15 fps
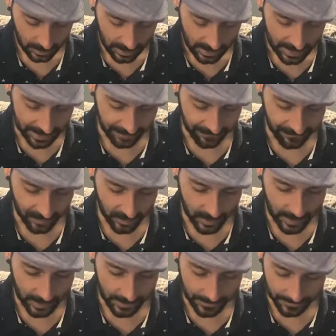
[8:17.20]
And I feel
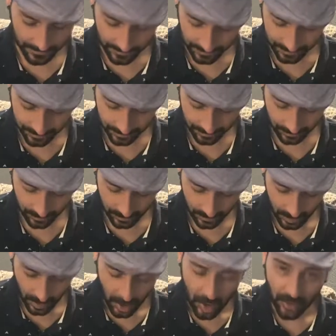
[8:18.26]
like
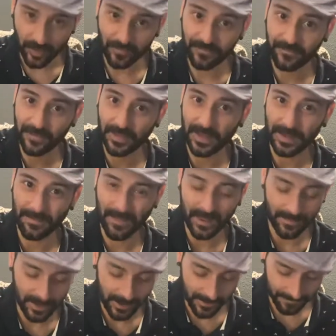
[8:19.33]

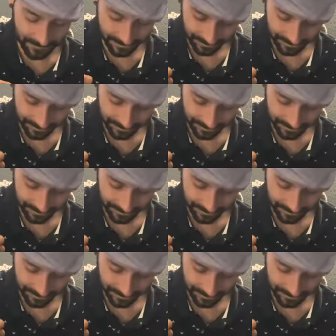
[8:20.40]
maybe